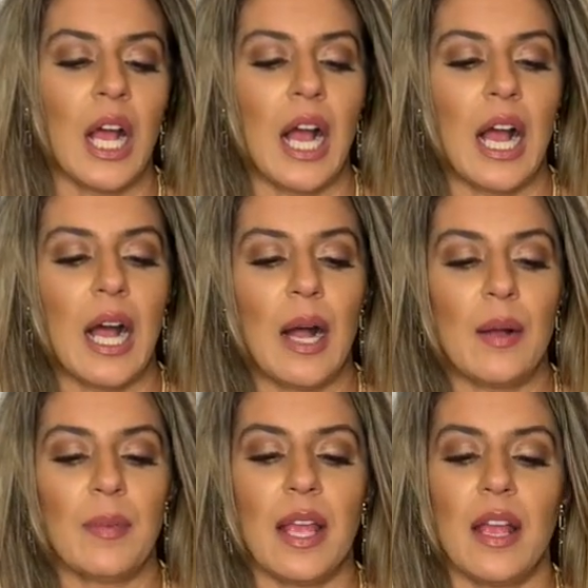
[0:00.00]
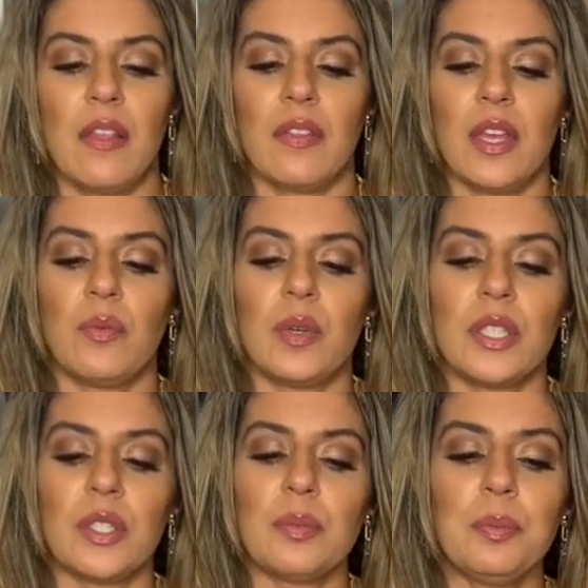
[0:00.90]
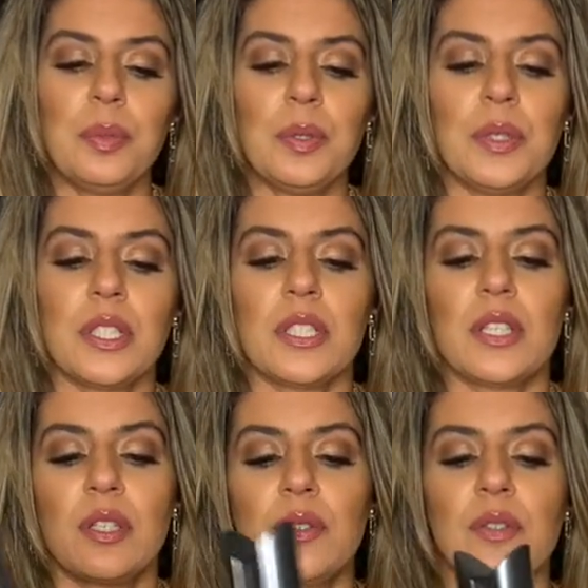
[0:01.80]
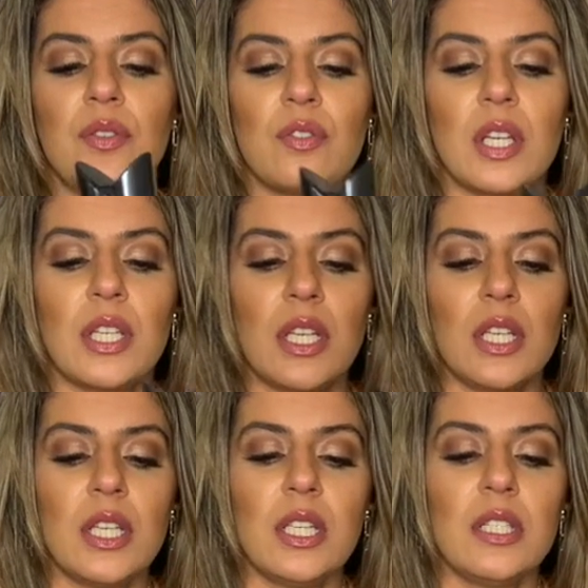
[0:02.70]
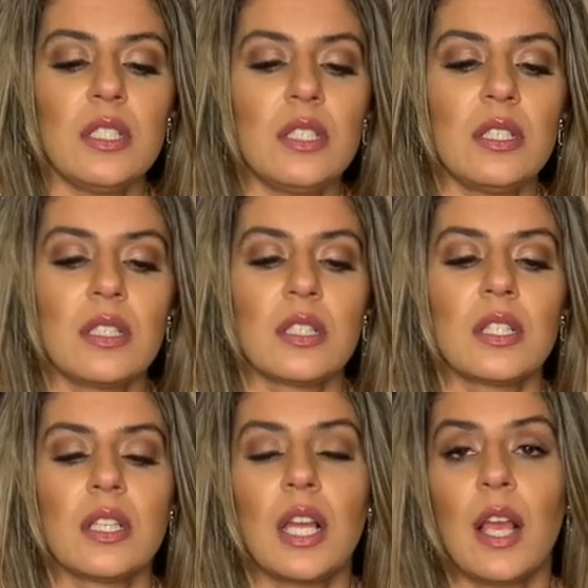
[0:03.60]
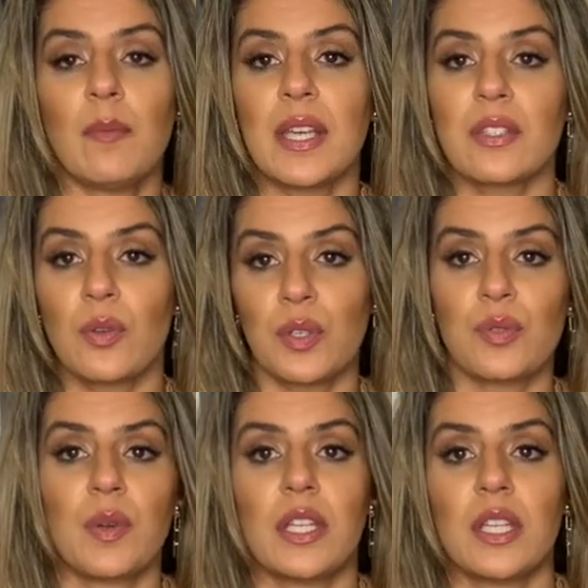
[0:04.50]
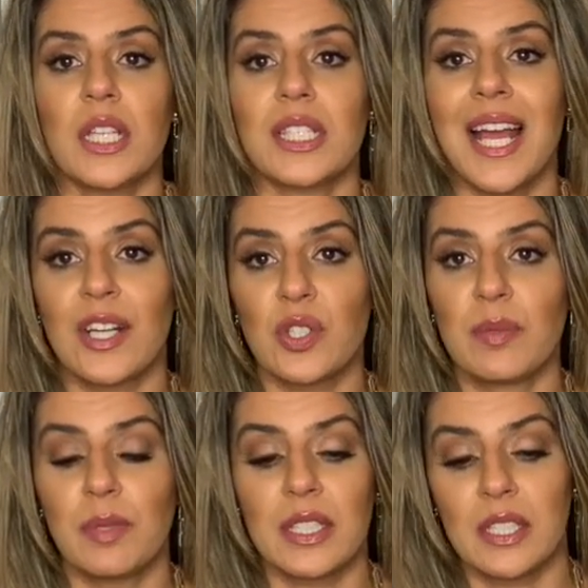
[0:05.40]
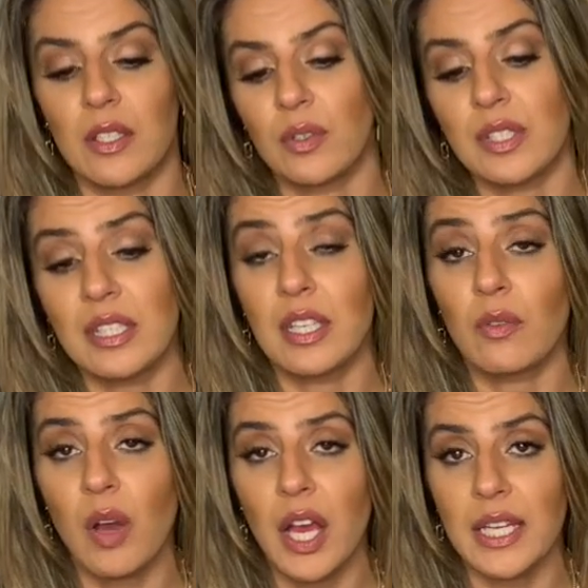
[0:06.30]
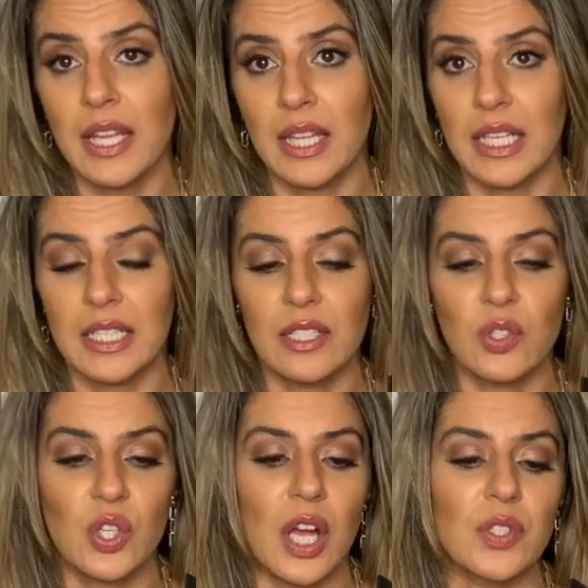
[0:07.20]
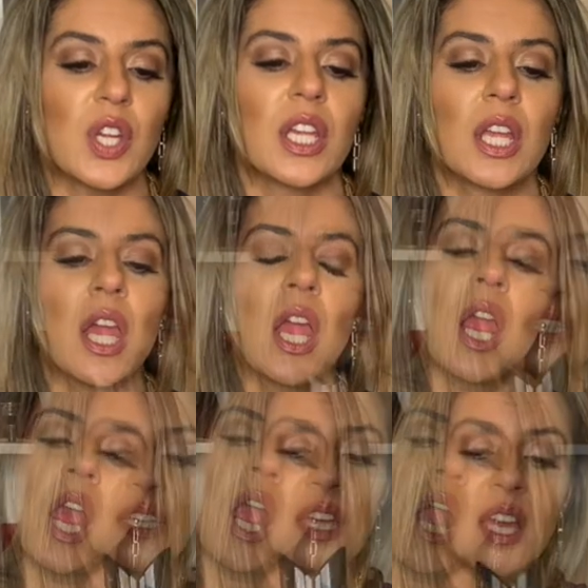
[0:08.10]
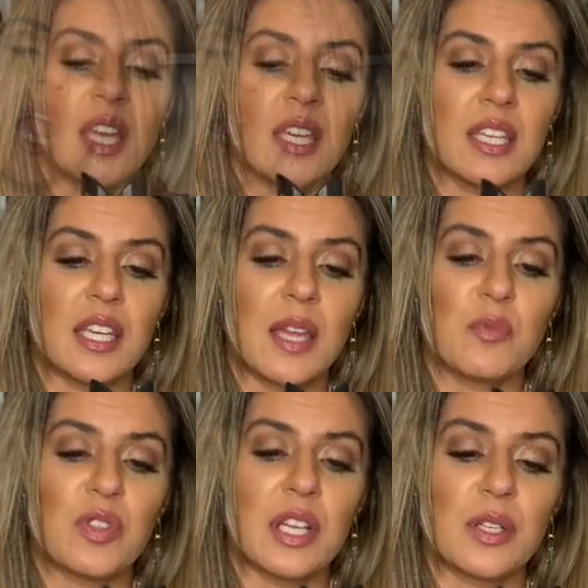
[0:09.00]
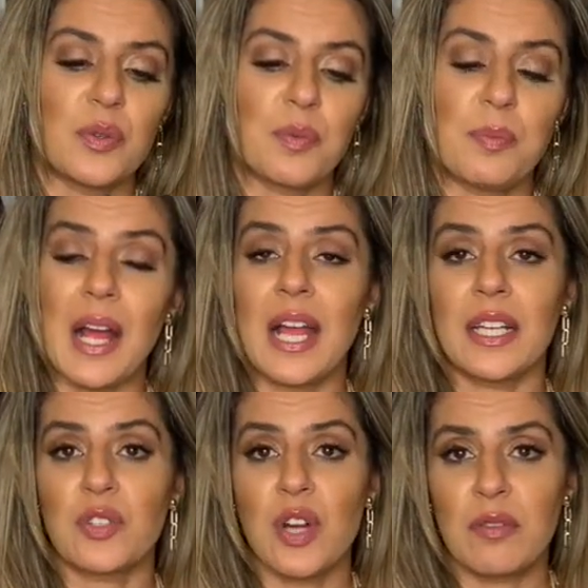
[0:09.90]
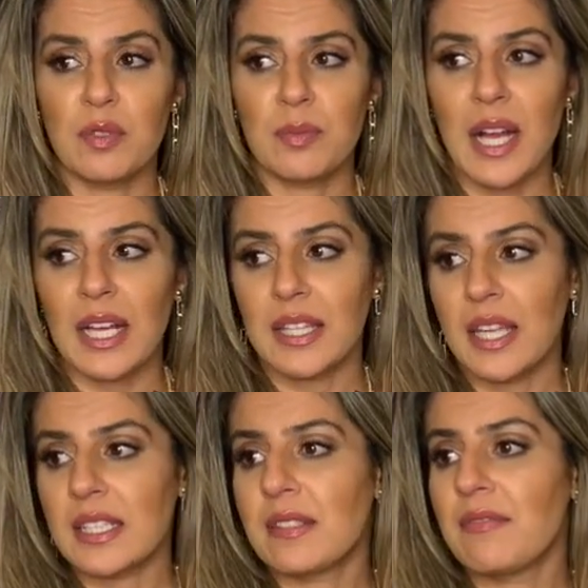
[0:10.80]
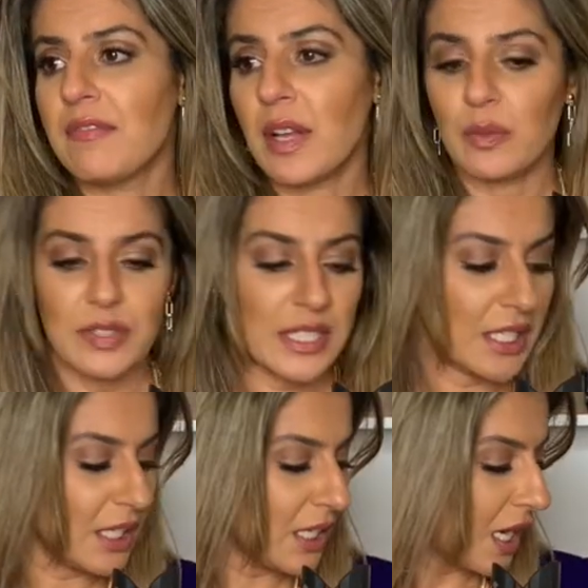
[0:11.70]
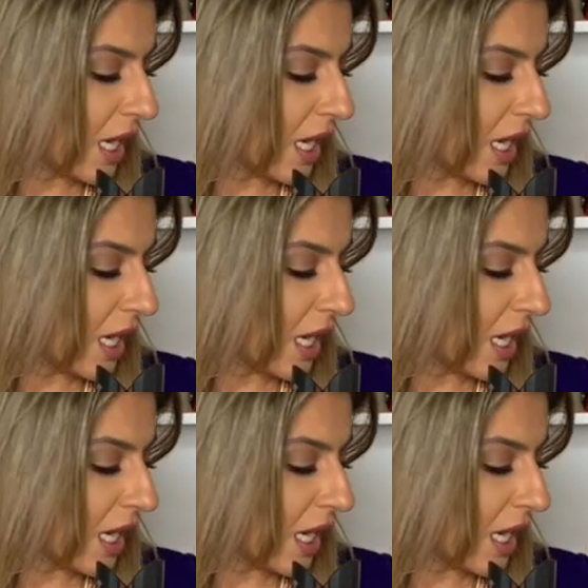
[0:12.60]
And then when you put your straightener in, it makes a noise when it's actually plugged in or sitting right and that it is charging. See, it came with a little bag, a travel bag that's velvety,